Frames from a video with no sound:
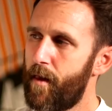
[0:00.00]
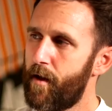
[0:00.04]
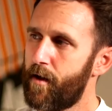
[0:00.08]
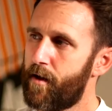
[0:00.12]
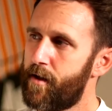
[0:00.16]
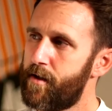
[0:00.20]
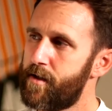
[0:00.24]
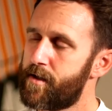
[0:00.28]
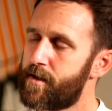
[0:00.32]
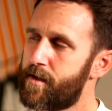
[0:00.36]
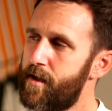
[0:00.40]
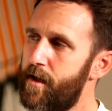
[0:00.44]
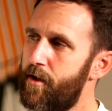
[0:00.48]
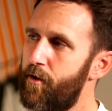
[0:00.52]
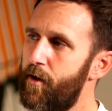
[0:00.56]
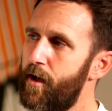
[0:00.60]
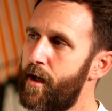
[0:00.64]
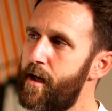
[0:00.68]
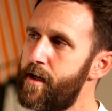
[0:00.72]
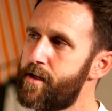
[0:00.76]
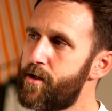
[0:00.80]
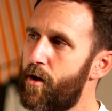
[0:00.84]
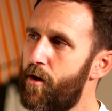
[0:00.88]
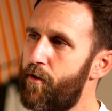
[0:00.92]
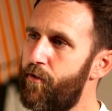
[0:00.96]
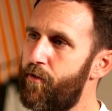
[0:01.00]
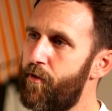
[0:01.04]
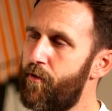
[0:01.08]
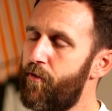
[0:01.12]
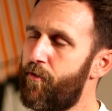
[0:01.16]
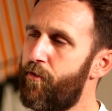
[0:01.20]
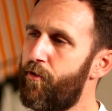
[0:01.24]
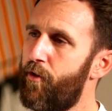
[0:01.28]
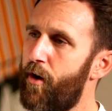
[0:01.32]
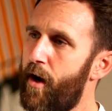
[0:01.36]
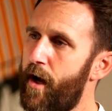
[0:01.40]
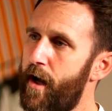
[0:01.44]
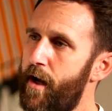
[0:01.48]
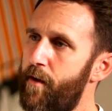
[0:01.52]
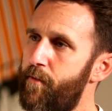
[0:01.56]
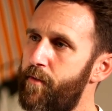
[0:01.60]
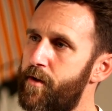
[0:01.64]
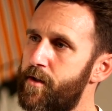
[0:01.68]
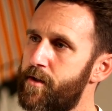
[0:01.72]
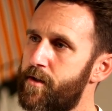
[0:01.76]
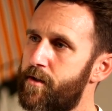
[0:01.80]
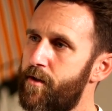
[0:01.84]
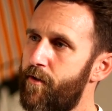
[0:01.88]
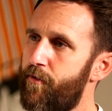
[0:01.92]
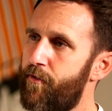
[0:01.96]
Considering he's often framed
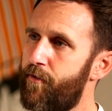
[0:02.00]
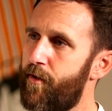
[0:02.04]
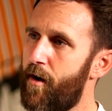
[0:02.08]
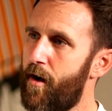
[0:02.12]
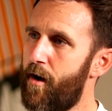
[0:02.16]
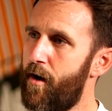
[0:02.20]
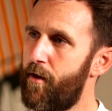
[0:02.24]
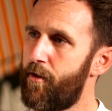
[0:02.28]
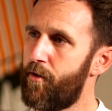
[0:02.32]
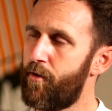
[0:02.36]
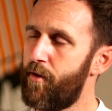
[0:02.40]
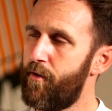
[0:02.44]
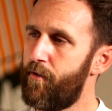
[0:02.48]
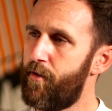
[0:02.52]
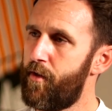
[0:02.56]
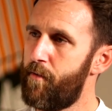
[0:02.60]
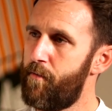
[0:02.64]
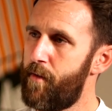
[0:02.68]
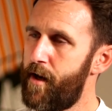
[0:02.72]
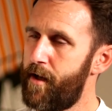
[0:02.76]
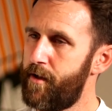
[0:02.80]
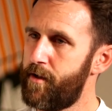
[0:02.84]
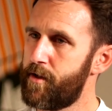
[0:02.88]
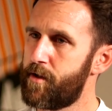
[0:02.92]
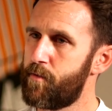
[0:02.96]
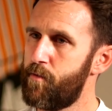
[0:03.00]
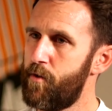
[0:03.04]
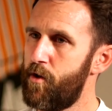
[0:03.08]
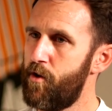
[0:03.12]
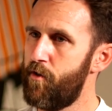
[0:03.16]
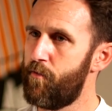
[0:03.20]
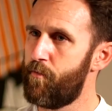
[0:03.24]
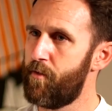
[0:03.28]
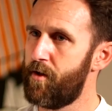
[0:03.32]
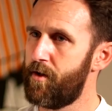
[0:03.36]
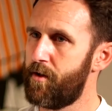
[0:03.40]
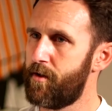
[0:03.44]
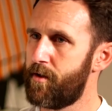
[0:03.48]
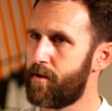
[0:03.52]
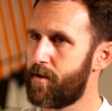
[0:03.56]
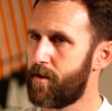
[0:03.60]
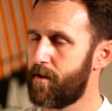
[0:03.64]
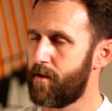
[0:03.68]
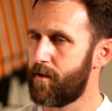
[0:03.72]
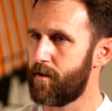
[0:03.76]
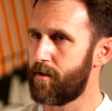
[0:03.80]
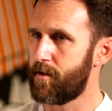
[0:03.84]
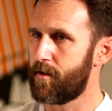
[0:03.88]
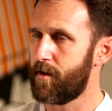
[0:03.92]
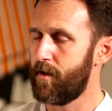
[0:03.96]
as the father of the men's movement,
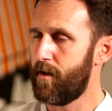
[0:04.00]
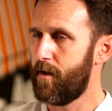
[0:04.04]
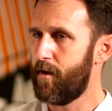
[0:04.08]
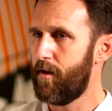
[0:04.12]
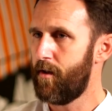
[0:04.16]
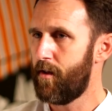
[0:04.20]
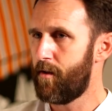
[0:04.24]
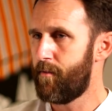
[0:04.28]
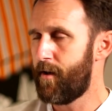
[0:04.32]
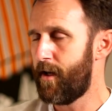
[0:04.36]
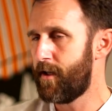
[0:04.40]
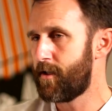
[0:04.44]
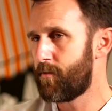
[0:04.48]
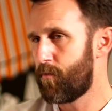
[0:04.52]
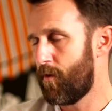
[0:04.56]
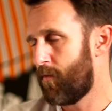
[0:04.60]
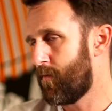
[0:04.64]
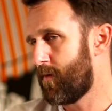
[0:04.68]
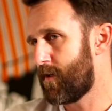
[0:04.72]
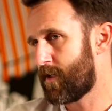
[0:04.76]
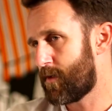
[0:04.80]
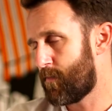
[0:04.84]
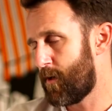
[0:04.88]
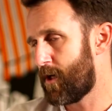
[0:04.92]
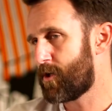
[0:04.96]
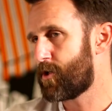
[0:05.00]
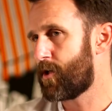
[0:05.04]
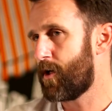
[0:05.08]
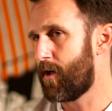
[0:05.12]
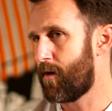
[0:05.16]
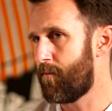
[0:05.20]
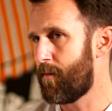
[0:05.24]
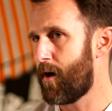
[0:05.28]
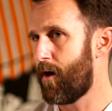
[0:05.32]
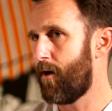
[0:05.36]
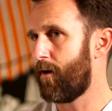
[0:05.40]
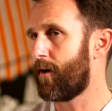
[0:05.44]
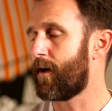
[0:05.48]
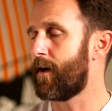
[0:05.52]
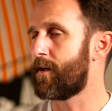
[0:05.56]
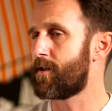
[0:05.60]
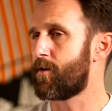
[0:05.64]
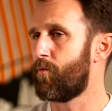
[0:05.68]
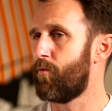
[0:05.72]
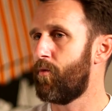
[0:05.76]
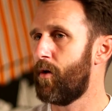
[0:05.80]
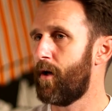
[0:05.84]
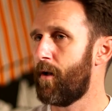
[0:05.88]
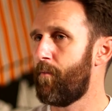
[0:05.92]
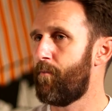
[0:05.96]
and the men's movement, especially in America, has a
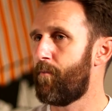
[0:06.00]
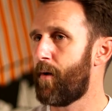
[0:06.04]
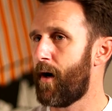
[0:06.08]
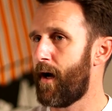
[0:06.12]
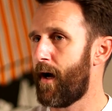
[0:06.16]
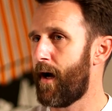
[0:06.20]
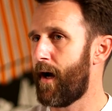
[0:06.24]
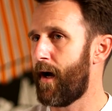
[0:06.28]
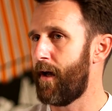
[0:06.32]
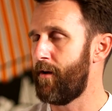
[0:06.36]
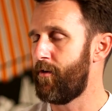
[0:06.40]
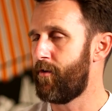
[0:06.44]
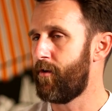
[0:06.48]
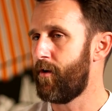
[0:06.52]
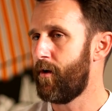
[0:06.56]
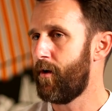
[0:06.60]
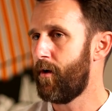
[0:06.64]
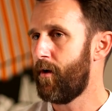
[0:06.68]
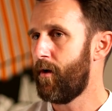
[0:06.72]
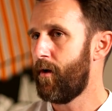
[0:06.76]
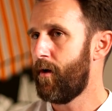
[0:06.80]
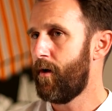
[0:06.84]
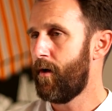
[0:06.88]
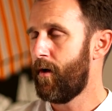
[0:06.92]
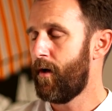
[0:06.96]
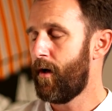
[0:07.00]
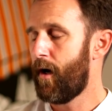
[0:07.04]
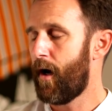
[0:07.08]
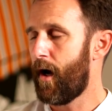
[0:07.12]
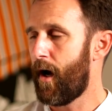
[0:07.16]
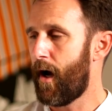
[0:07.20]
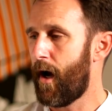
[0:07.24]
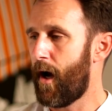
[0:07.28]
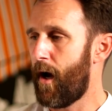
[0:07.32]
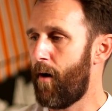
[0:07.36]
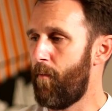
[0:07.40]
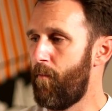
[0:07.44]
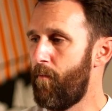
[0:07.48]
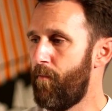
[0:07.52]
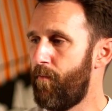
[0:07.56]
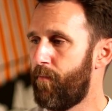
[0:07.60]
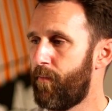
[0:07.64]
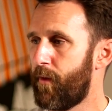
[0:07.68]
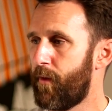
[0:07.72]
really bad um,